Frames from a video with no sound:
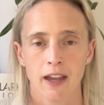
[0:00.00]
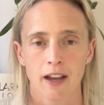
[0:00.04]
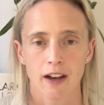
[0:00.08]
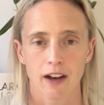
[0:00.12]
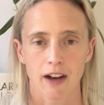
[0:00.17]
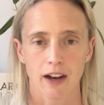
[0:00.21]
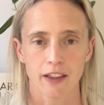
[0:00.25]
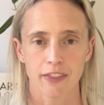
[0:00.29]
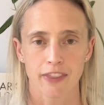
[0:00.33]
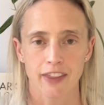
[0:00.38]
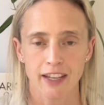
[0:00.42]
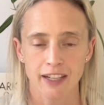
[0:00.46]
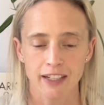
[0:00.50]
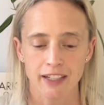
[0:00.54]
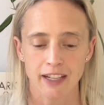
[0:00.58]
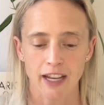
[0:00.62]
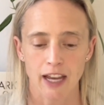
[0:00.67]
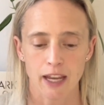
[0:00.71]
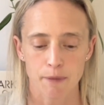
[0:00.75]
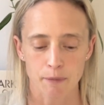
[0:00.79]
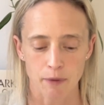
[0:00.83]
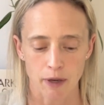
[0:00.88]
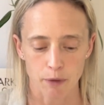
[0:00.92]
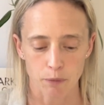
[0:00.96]
I then
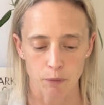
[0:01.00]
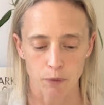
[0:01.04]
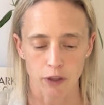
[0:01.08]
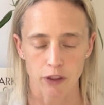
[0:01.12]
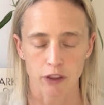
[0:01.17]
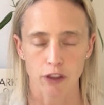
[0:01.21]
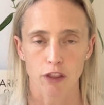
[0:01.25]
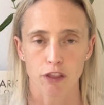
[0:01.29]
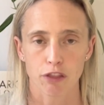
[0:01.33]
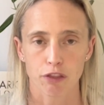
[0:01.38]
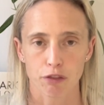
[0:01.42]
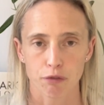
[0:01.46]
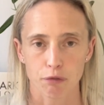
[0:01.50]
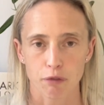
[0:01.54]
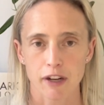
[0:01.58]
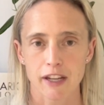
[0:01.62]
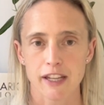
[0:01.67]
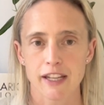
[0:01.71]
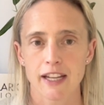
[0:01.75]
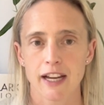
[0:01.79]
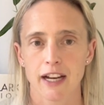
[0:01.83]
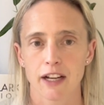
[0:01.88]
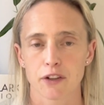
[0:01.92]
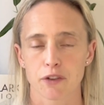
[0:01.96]
came up with
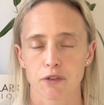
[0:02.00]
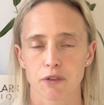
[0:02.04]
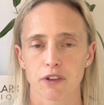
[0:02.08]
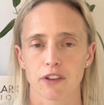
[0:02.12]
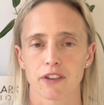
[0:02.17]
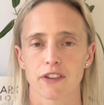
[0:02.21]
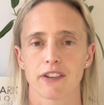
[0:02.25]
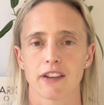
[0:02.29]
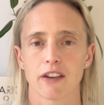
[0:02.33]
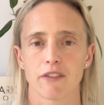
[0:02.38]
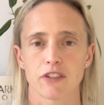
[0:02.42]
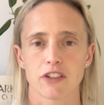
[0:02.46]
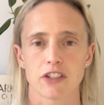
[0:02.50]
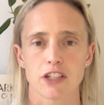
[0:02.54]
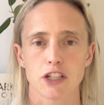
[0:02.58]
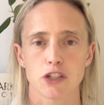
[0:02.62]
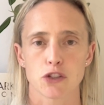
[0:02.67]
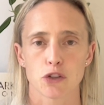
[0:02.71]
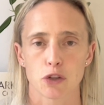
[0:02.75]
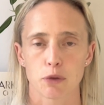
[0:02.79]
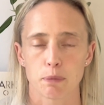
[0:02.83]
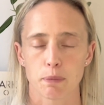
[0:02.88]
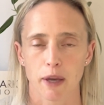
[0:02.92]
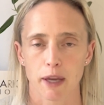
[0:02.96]

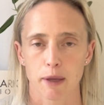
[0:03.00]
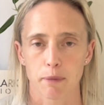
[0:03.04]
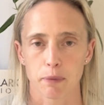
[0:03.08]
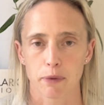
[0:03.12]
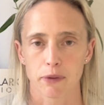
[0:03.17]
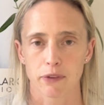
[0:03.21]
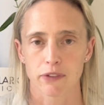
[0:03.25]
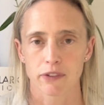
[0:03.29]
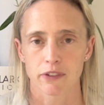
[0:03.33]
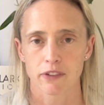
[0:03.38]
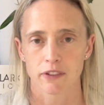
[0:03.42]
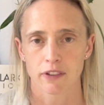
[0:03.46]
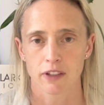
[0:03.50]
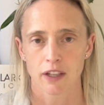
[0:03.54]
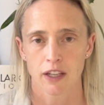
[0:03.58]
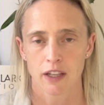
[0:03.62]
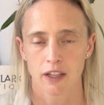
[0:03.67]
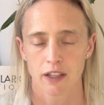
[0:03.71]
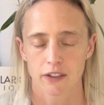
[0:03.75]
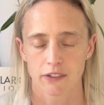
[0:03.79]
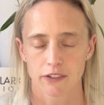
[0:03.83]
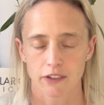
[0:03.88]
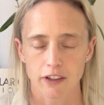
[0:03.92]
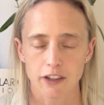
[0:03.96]
372 papers.
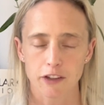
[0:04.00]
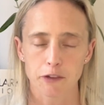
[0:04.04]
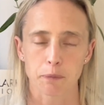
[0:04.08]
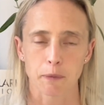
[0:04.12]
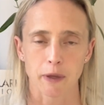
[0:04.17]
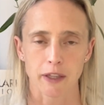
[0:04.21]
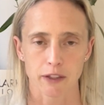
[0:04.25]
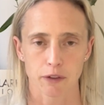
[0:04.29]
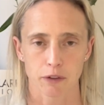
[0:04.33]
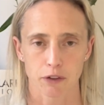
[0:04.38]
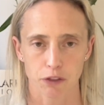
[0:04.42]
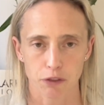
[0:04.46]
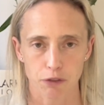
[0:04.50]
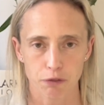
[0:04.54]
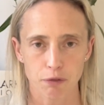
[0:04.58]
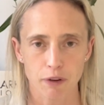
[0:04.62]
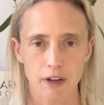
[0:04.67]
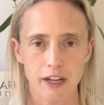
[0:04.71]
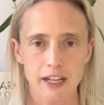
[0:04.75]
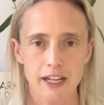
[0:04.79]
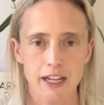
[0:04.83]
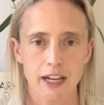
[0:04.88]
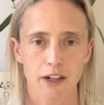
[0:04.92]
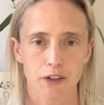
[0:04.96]
So this meant there are
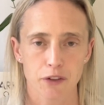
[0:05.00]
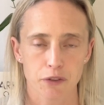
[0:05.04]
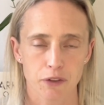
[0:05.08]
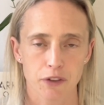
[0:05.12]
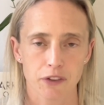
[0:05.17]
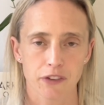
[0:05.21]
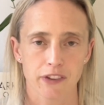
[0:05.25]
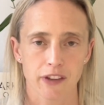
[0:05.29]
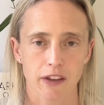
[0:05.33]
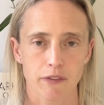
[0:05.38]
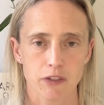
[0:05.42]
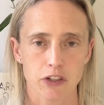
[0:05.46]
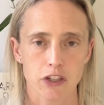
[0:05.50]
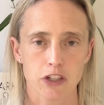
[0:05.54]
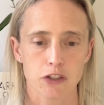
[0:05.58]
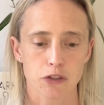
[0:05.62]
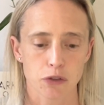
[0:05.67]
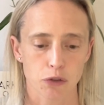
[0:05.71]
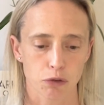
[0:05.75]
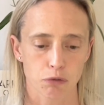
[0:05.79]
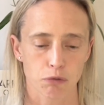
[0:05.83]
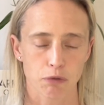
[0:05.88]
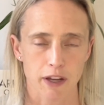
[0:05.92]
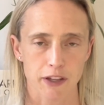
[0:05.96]

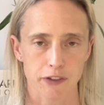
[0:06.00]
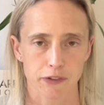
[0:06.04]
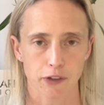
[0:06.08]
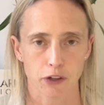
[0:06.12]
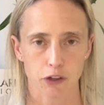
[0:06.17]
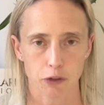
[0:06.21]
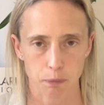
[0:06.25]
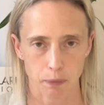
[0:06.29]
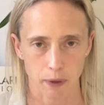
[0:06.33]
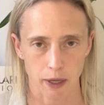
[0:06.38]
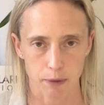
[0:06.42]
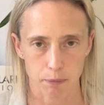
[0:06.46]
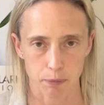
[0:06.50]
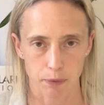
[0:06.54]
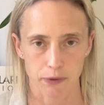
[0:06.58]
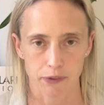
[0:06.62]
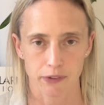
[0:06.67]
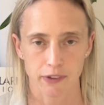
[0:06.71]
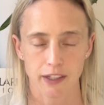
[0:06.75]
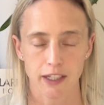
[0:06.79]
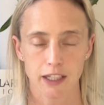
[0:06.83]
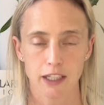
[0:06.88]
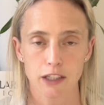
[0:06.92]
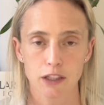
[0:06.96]
372 research
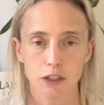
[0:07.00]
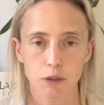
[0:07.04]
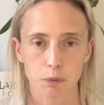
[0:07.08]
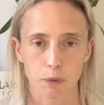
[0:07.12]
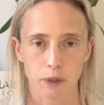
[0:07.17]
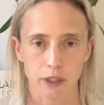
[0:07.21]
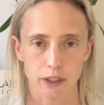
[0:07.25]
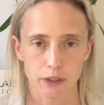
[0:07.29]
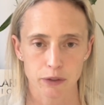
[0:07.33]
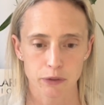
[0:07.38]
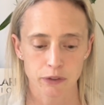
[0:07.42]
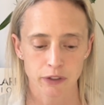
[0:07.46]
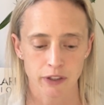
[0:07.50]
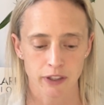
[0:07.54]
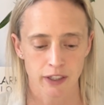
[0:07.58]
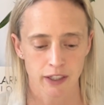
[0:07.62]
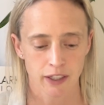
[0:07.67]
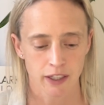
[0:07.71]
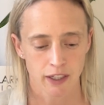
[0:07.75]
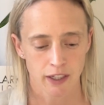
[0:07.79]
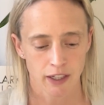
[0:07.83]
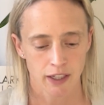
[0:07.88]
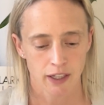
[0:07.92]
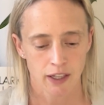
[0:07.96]
papers in the world
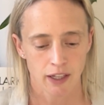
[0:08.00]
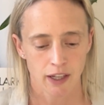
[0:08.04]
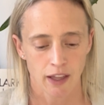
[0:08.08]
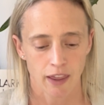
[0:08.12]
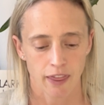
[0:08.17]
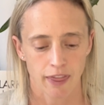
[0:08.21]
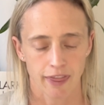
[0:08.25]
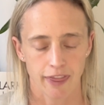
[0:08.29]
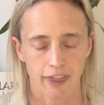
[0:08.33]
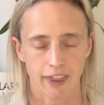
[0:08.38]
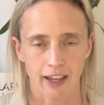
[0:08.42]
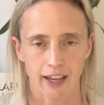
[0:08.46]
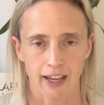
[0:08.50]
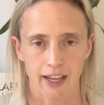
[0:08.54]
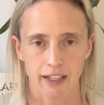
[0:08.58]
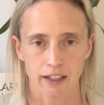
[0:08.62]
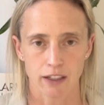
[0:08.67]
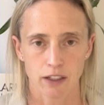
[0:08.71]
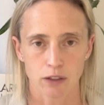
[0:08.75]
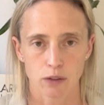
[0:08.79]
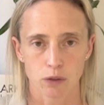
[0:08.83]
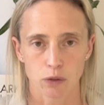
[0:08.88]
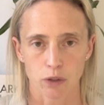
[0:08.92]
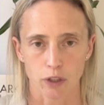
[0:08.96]

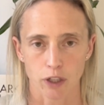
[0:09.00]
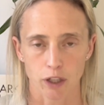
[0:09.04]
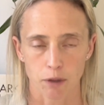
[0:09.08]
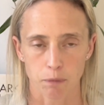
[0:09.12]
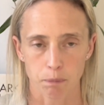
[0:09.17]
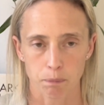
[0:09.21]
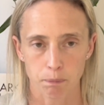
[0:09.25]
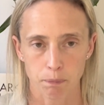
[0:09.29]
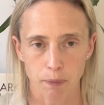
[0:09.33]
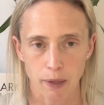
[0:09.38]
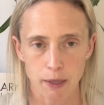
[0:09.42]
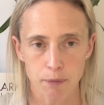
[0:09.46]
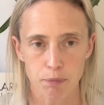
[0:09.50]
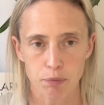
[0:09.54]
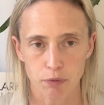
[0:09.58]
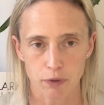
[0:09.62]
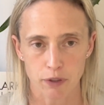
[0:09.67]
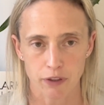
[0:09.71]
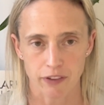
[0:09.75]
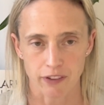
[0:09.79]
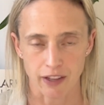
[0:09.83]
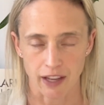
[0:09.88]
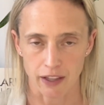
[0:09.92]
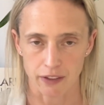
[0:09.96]
that look at people
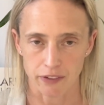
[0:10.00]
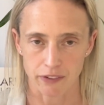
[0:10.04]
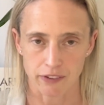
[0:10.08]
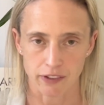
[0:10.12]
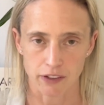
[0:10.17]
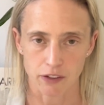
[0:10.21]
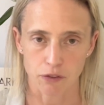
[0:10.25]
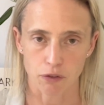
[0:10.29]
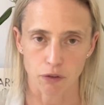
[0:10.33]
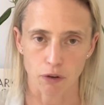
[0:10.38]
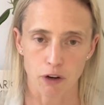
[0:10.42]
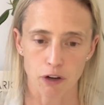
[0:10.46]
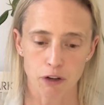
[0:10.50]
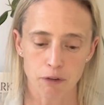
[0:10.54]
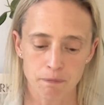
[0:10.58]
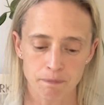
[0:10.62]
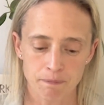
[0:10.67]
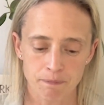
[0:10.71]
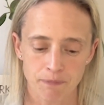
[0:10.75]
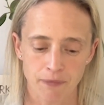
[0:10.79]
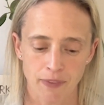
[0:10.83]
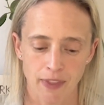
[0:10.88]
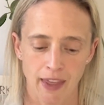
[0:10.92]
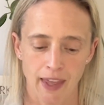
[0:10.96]
with Down
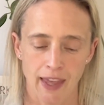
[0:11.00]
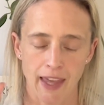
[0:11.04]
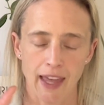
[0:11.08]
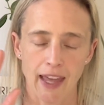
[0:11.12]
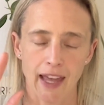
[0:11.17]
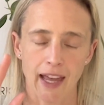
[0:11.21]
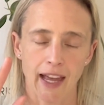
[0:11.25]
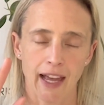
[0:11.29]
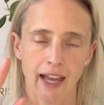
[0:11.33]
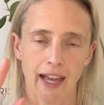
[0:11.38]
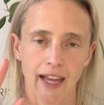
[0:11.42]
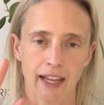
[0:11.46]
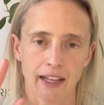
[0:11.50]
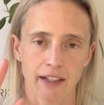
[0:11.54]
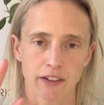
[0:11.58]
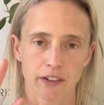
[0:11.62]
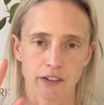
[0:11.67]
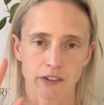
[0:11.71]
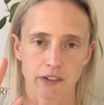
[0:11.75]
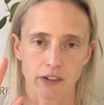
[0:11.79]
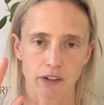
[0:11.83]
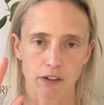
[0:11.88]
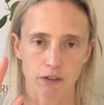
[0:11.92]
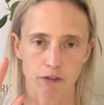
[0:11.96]
syndrome
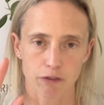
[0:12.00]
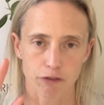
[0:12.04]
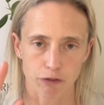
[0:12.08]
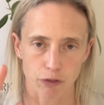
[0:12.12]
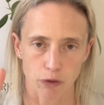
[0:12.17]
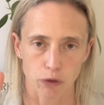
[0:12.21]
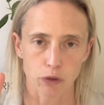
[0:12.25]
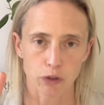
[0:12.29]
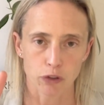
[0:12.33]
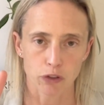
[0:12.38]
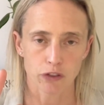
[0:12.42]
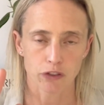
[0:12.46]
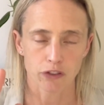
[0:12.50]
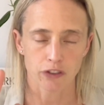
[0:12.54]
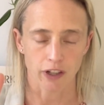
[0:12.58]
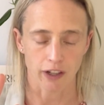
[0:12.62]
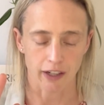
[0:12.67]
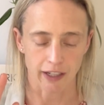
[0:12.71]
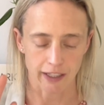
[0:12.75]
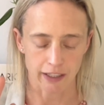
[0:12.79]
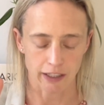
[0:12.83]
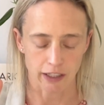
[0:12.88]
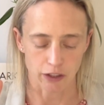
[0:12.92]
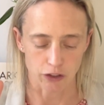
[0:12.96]
and food,
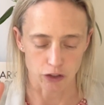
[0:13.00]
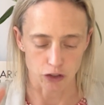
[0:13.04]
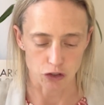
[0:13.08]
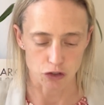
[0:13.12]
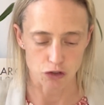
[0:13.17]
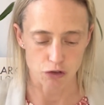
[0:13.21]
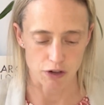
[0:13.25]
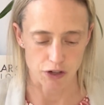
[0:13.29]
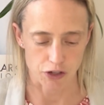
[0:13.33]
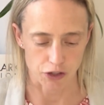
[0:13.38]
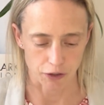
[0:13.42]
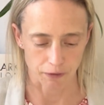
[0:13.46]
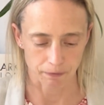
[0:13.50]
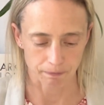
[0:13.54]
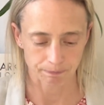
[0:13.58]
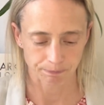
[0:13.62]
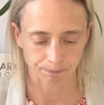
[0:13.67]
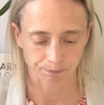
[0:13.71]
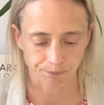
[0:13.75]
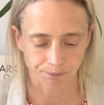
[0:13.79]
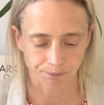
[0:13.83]
diet, and nutrition.